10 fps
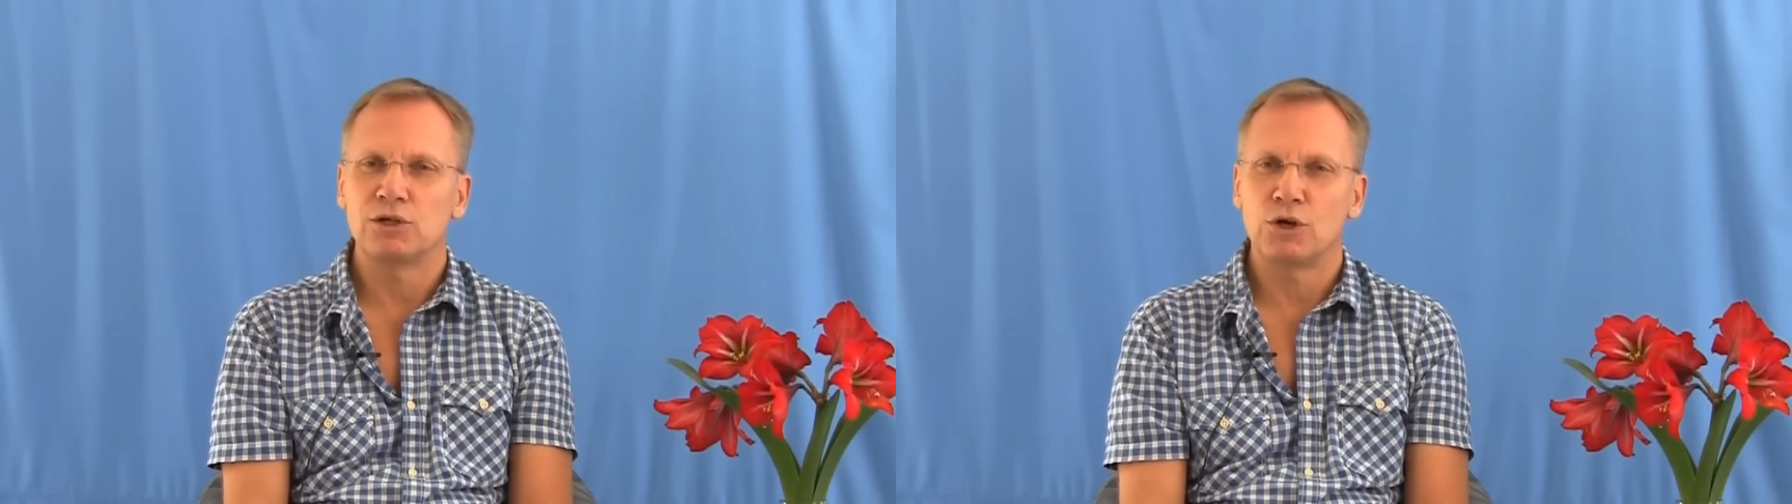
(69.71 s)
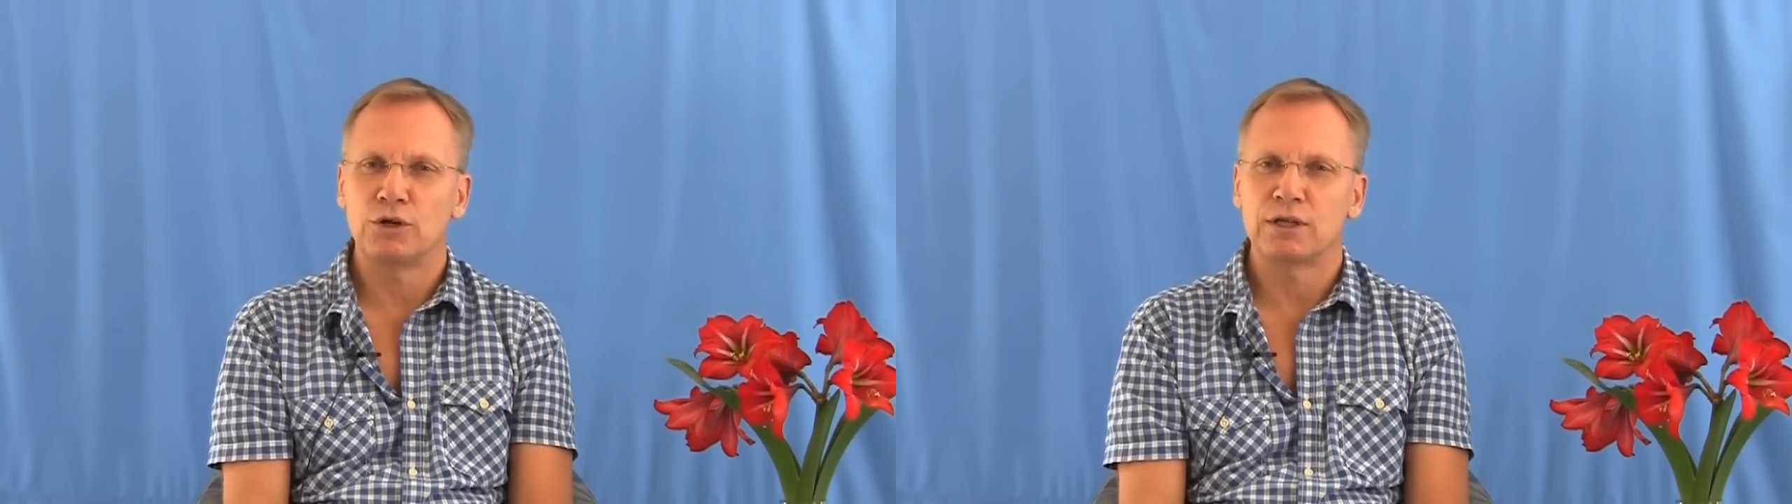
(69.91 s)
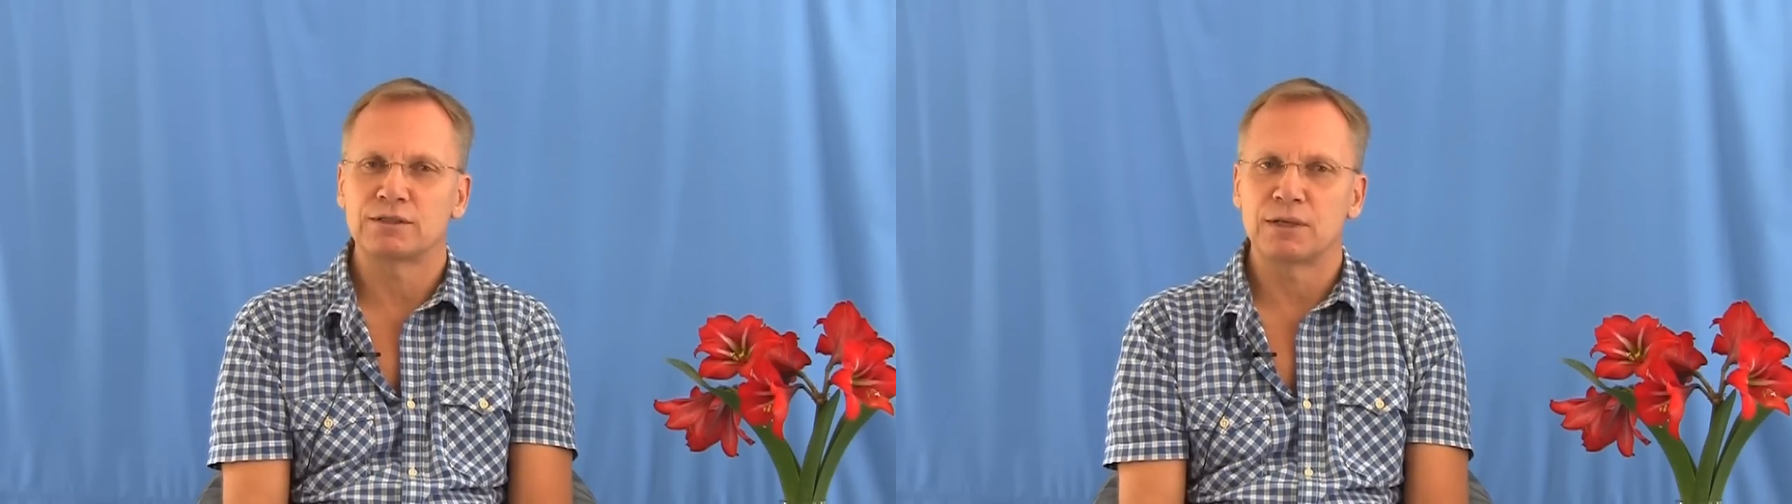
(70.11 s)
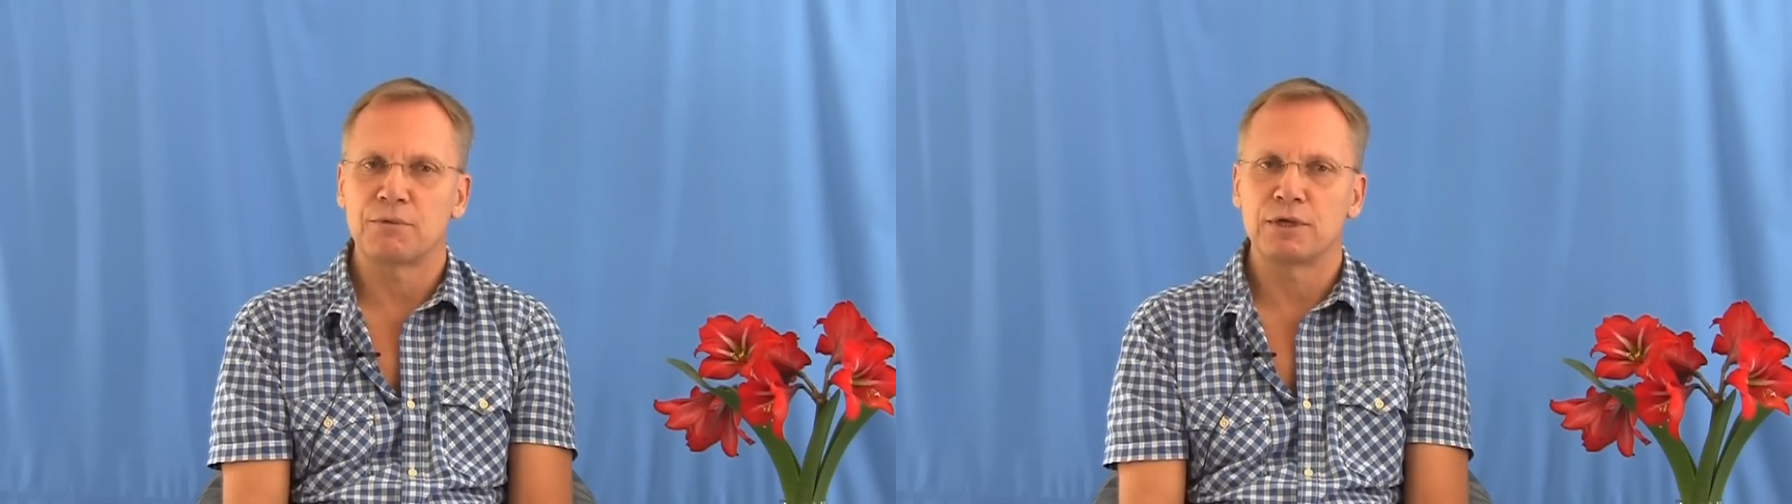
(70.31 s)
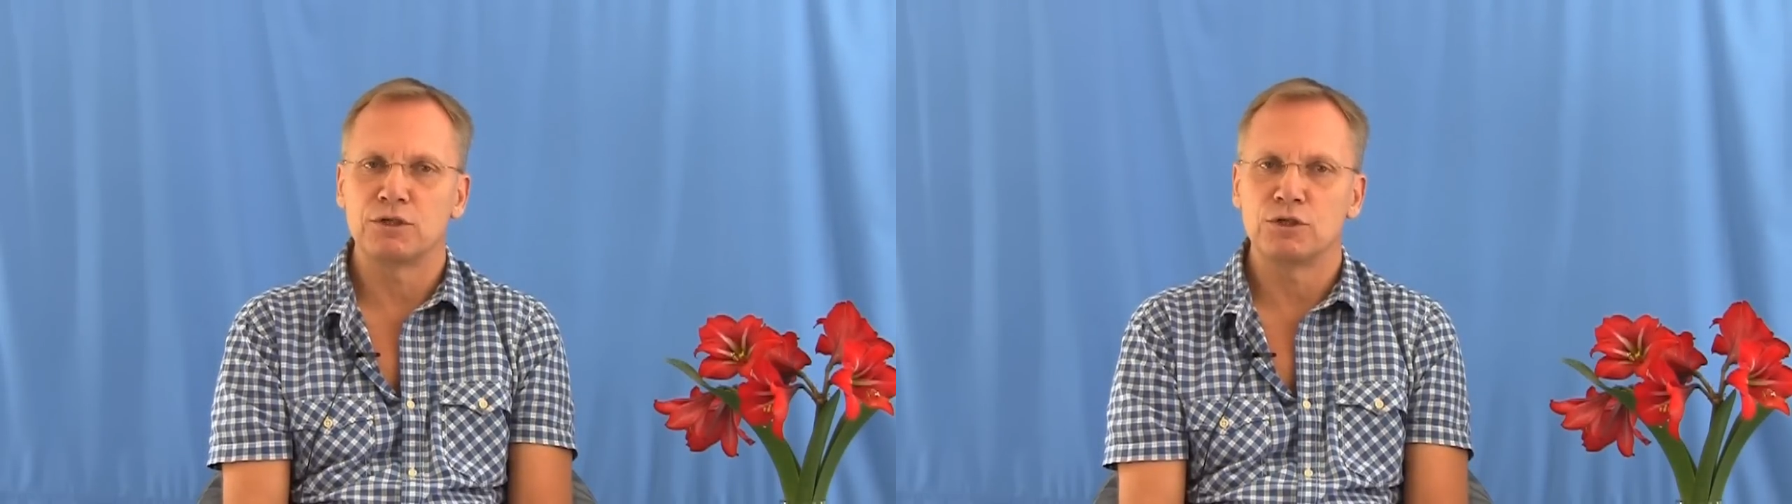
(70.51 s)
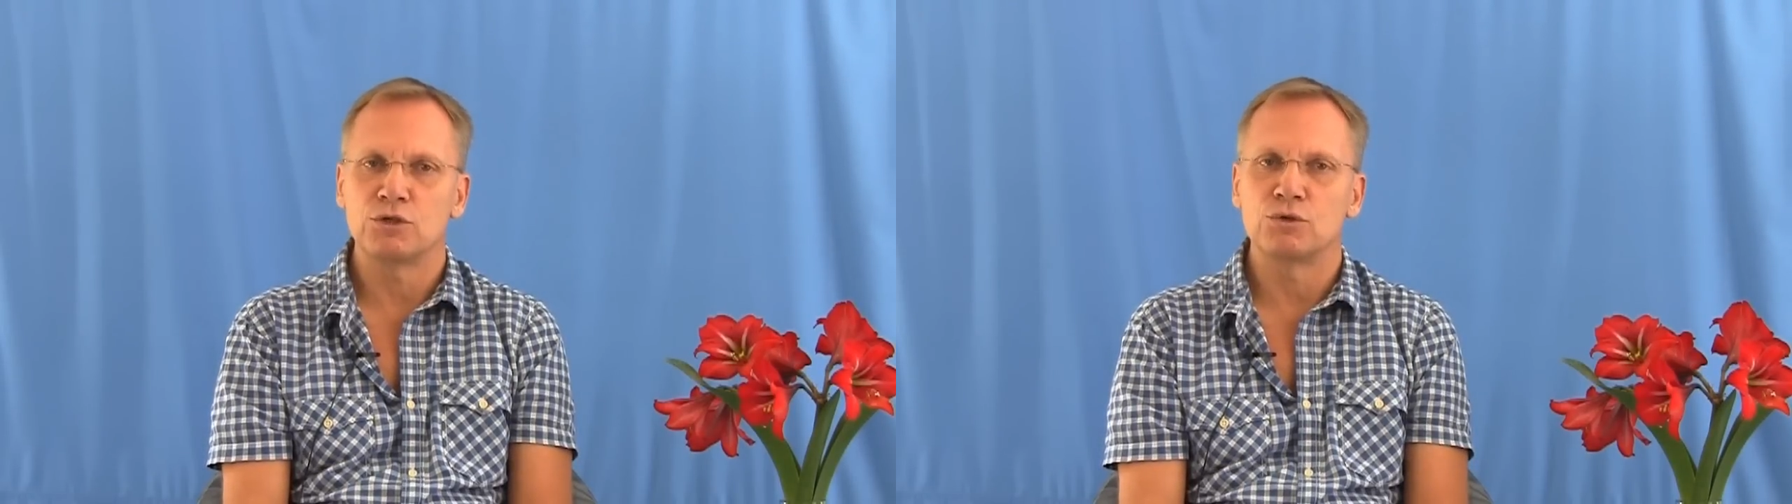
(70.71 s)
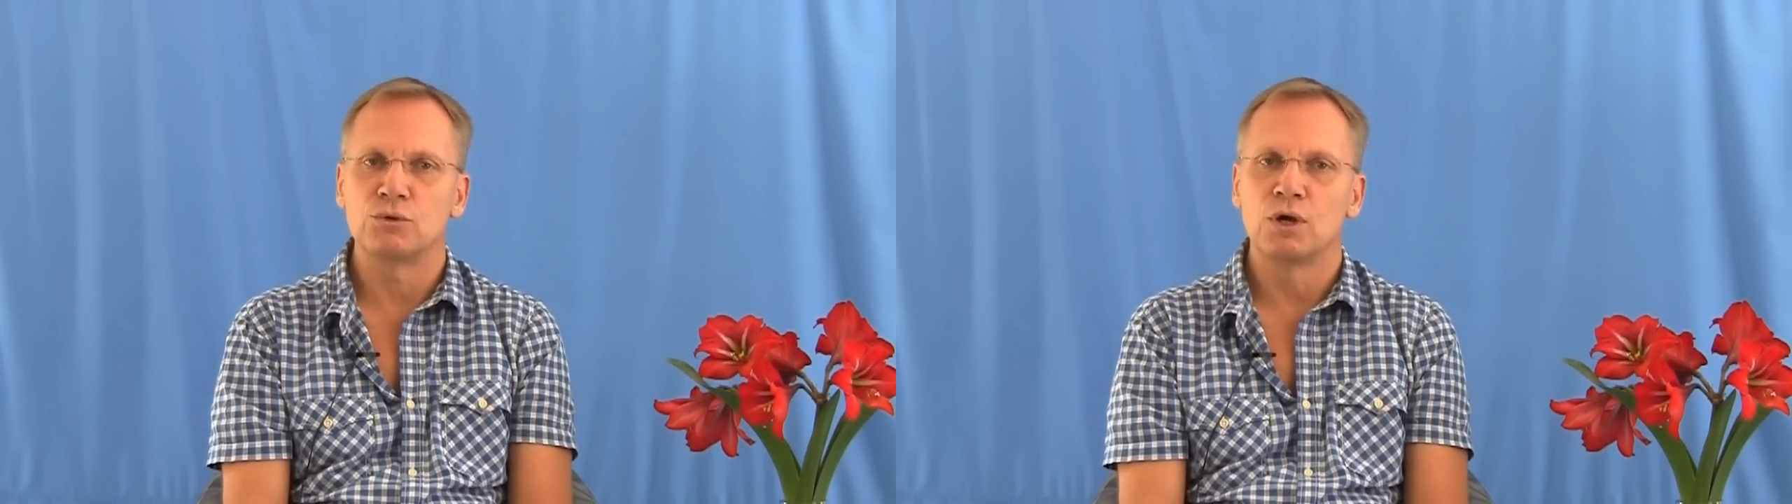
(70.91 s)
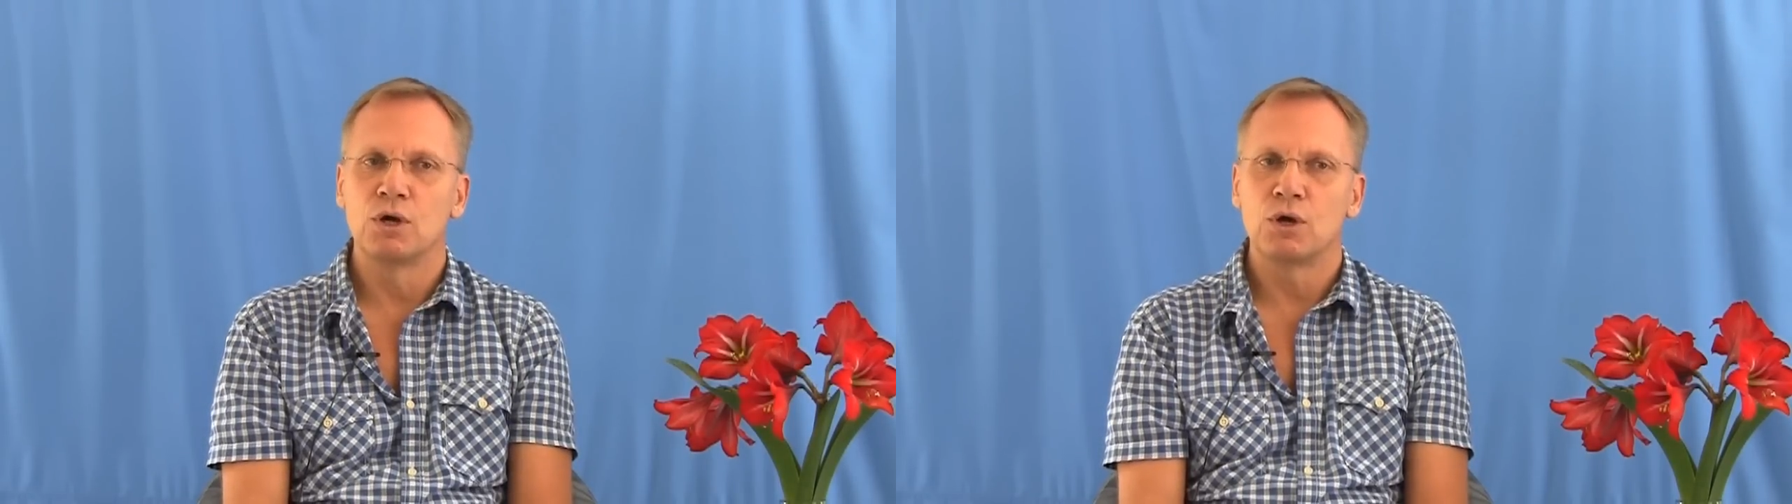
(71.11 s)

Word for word: learning something new,